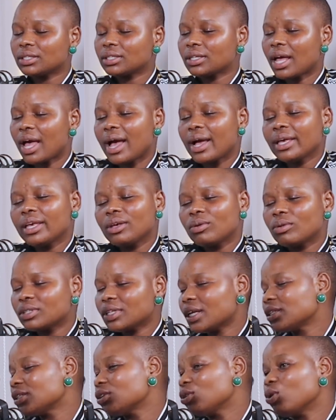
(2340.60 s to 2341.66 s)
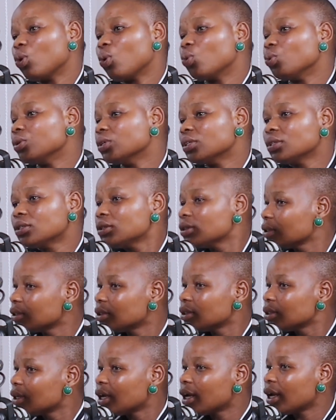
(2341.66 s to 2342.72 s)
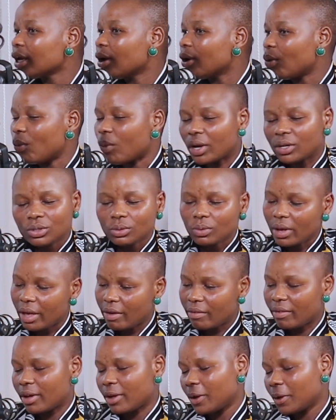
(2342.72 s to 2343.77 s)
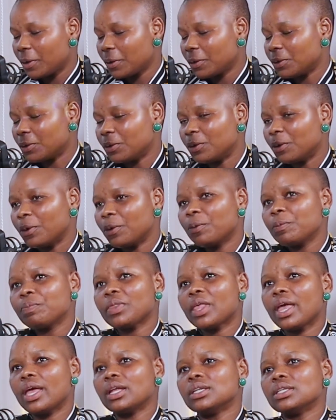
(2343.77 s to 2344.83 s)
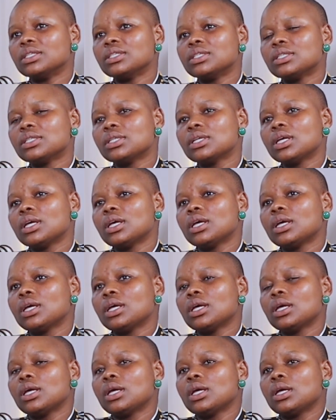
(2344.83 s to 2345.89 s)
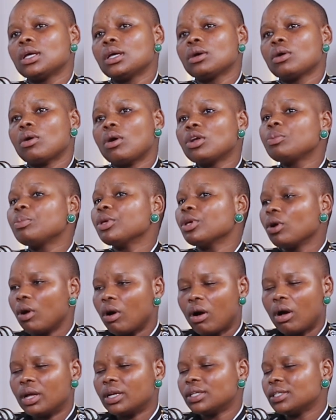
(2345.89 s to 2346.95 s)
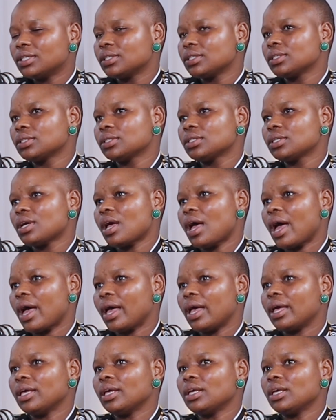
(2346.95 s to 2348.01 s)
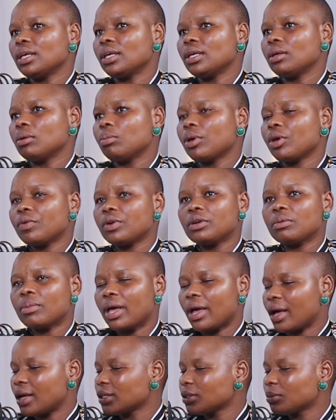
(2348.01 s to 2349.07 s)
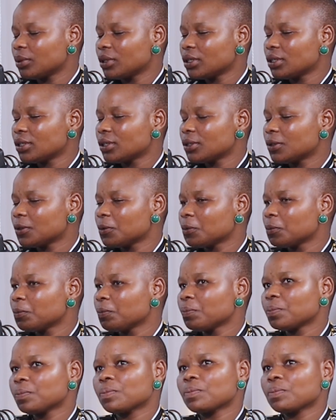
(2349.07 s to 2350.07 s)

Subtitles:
and angeke uthathe loan whatsoever, And God being God, I buried my husband